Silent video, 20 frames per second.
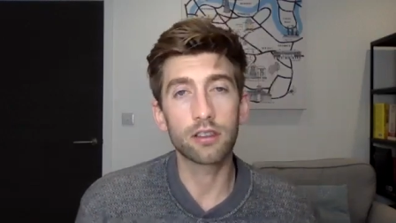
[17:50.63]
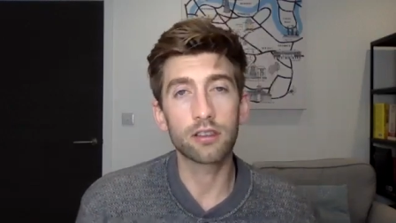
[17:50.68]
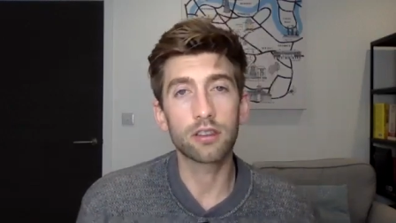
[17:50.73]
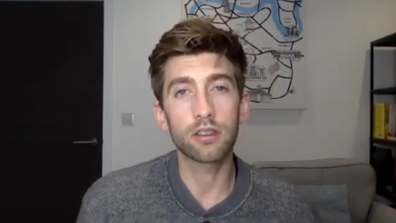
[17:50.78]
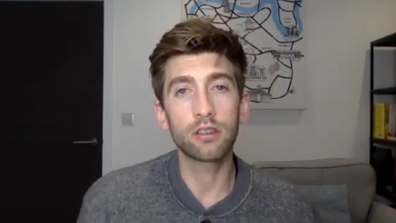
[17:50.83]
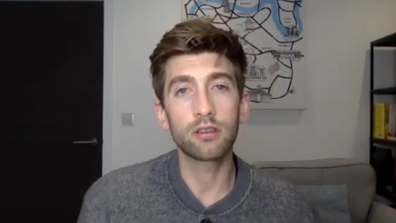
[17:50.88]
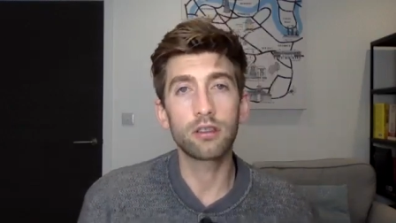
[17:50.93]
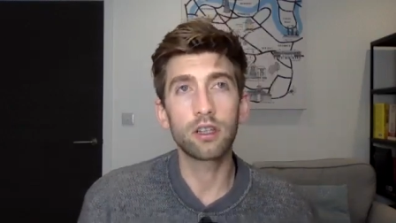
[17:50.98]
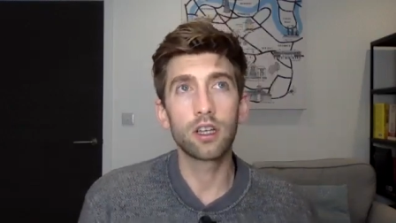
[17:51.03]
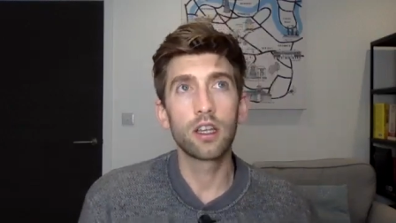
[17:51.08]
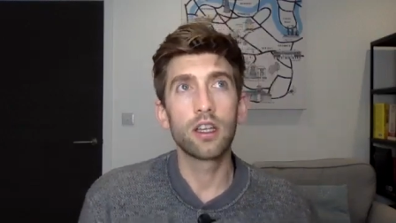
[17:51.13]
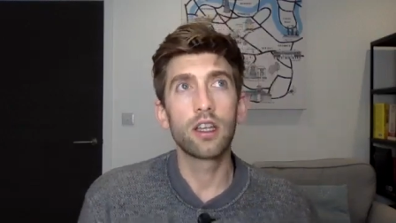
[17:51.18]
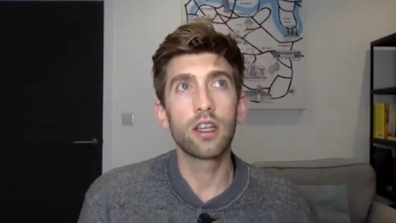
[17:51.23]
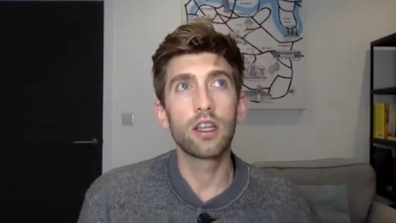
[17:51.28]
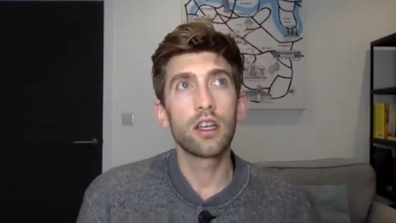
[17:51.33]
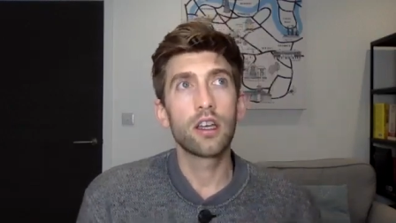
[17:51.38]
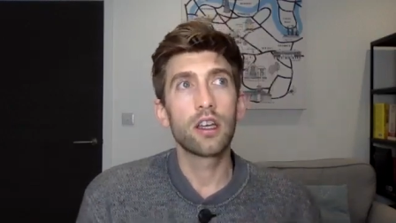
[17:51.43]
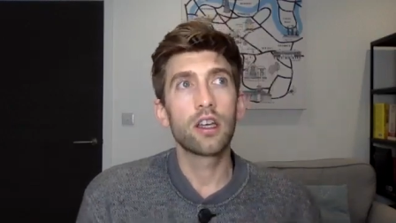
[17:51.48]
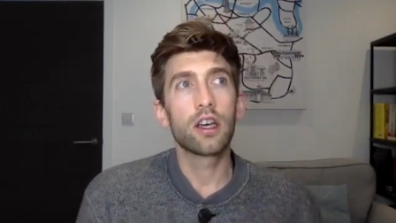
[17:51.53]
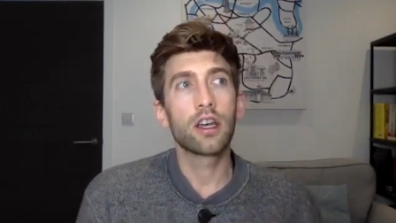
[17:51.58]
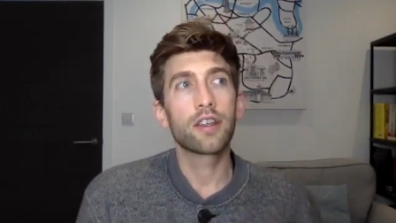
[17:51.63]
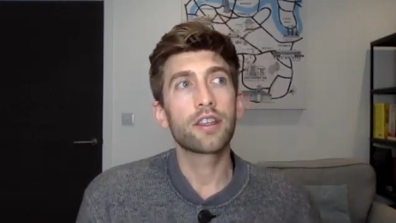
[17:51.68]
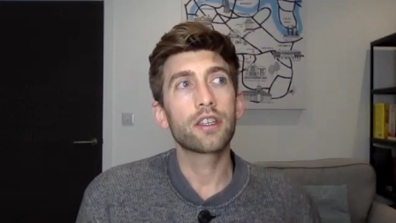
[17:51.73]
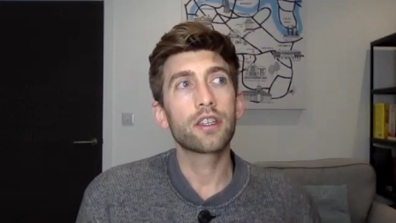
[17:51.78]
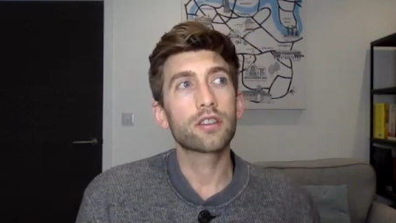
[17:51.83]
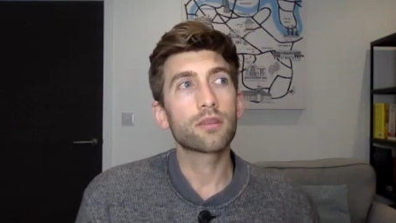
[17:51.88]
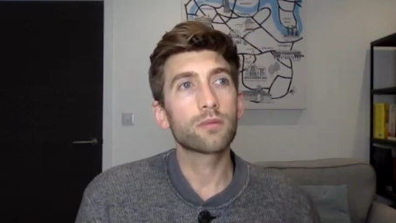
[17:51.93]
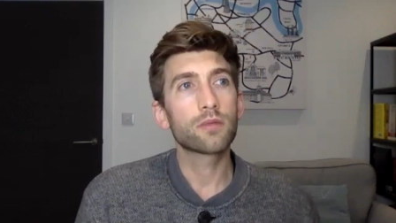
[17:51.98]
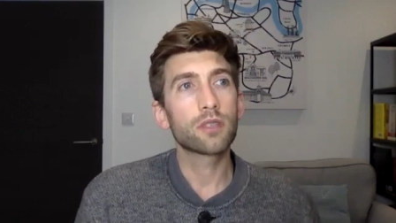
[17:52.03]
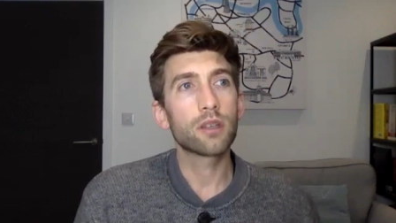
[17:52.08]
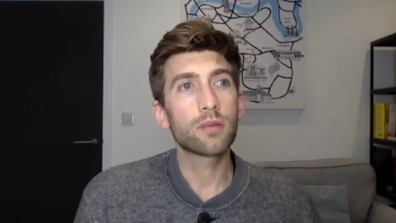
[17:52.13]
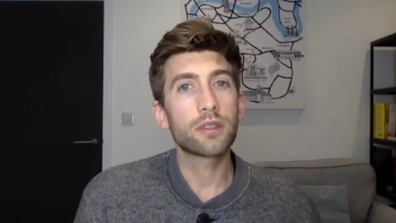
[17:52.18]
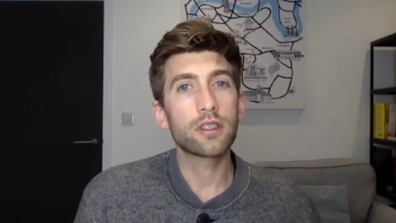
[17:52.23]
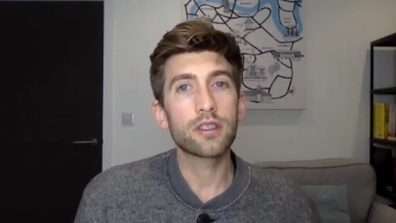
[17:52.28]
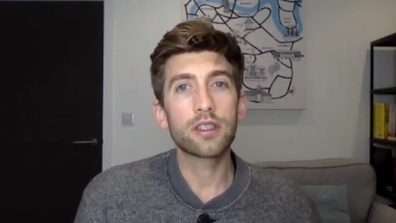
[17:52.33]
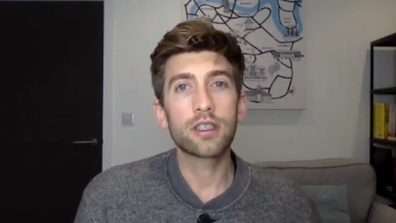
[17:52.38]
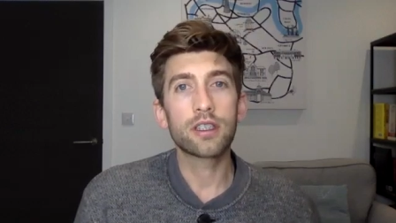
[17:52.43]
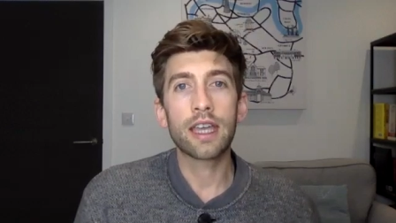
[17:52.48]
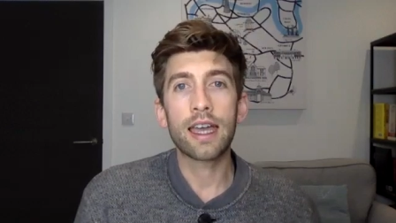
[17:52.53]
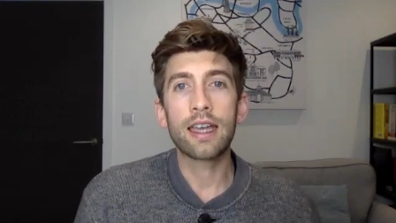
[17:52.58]
So I think sometimes
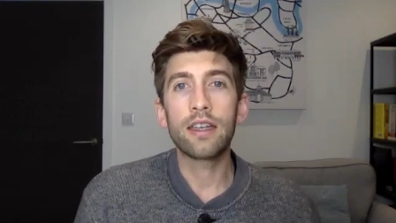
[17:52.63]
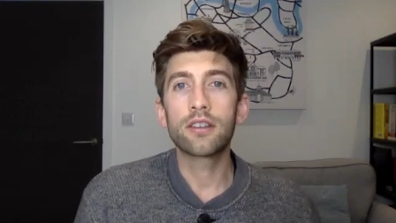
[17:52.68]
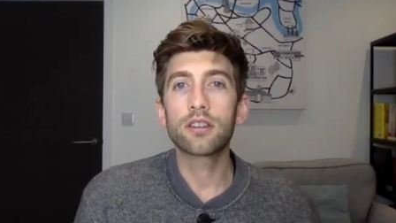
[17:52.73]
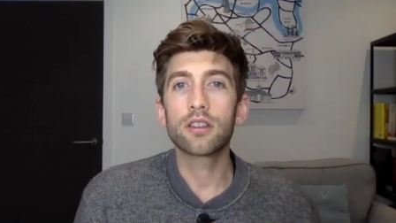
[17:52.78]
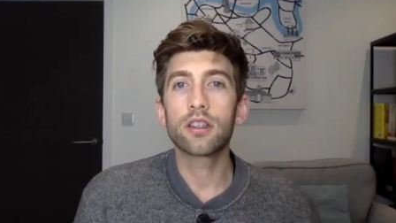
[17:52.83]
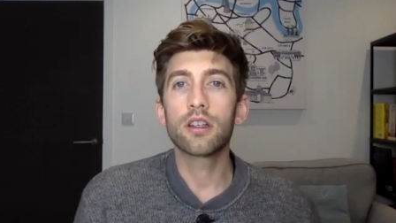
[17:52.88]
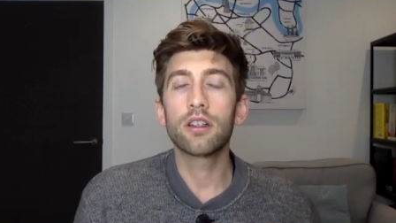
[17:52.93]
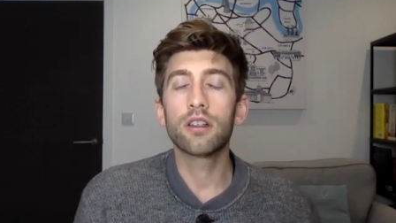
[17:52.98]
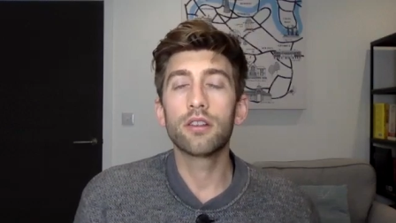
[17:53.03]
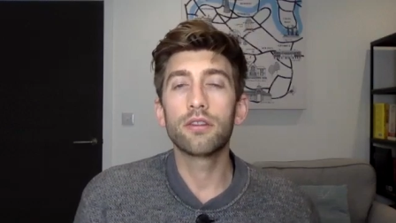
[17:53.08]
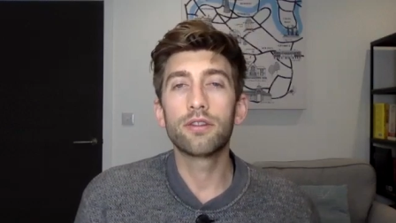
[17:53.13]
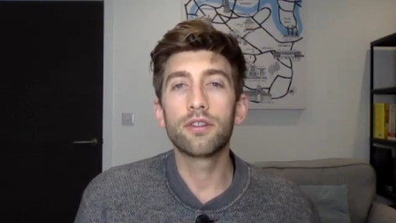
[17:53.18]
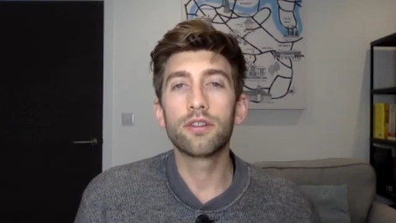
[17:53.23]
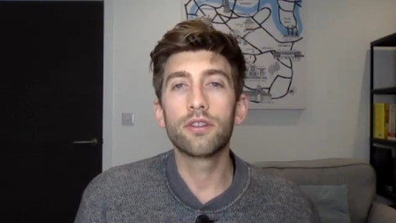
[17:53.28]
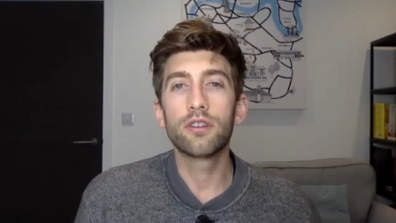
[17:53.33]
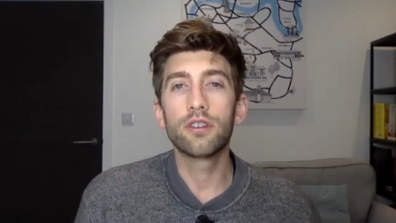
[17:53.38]
it's a case of